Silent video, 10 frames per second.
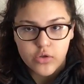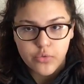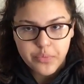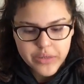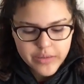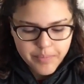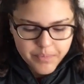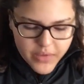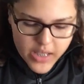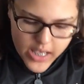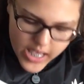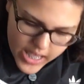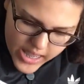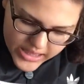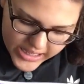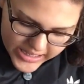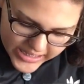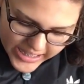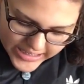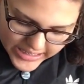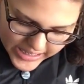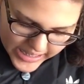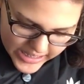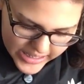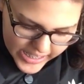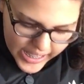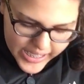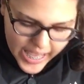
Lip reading: Oops. And then the next thing that I